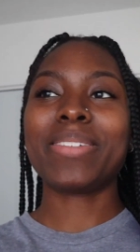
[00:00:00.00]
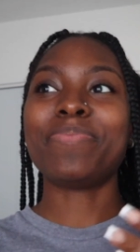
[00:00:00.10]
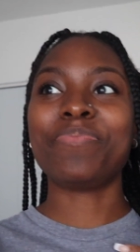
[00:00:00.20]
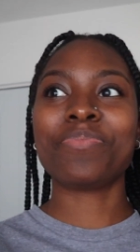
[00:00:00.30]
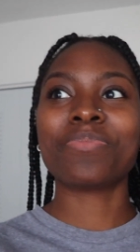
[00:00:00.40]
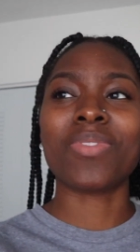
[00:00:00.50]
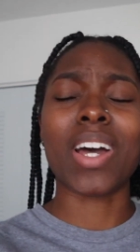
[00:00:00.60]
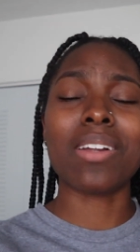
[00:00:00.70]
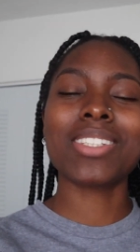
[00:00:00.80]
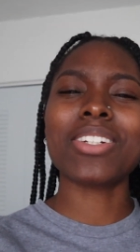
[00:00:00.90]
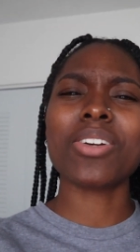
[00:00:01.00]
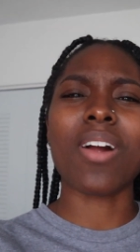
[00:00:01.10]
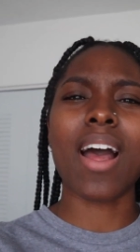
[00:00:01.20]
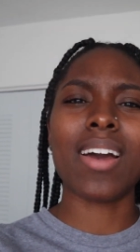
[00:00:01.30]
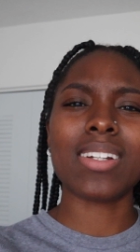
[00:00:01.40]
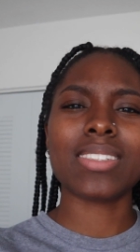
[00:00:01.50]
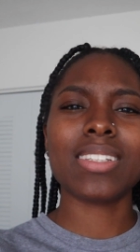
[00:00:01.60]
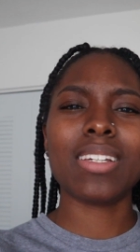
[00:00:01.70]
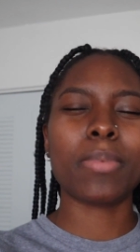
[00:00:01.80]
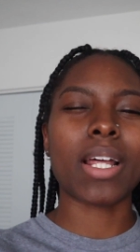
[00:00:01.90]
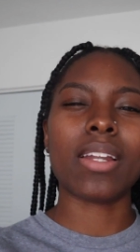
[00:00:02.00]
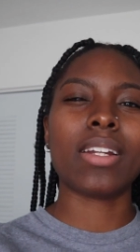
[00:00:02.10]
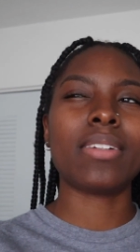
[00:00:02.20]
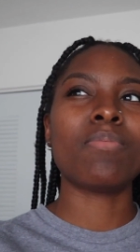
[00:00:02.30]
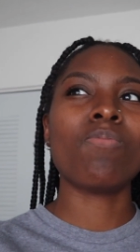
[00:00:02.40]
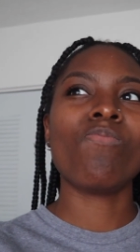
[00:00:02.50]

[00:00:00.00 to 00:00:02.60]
thought I was gonna cry honestly, but I didn't.